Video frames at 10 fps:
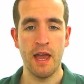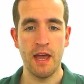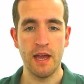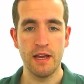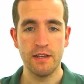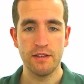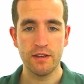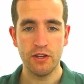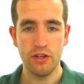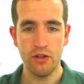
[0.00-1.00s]

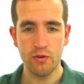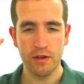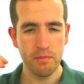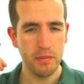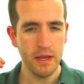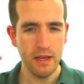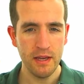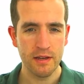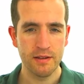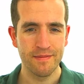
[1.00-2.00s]
and you can
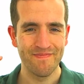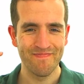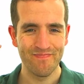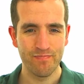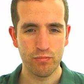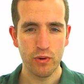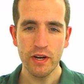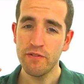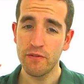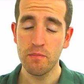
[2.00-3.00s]
be
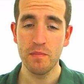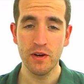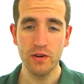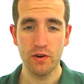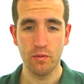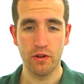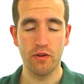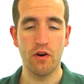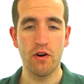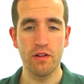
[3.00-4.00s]
pretty familiar
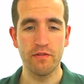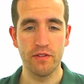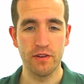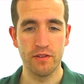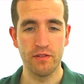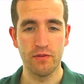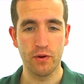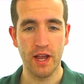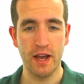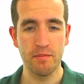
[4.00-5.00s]
with all of the
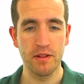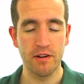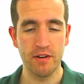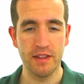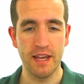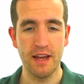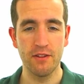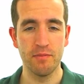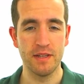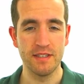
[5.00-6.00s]
vocabulary and the
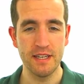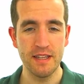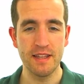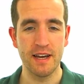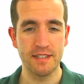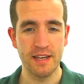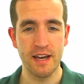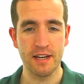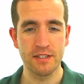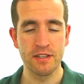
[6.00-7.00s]
elements in that
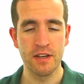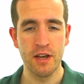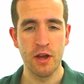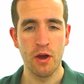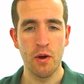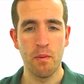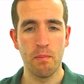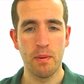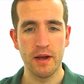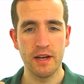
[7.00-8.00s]
text,
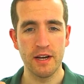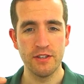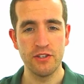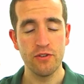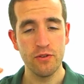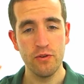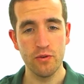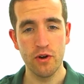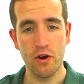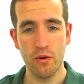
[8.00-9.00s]
but until
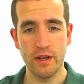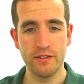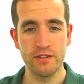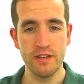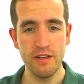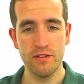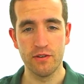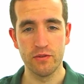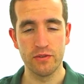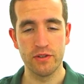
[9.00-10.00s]
you go and see
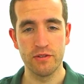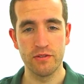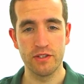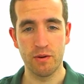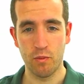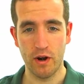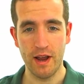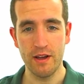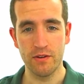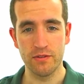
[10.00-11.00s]
those
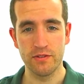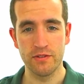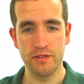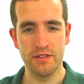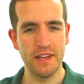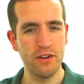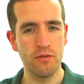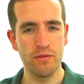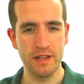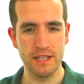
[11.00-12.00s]
somewhere else, they
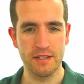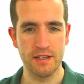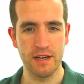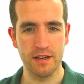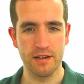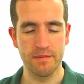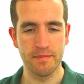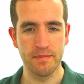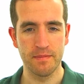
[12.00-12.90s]
don't really stick.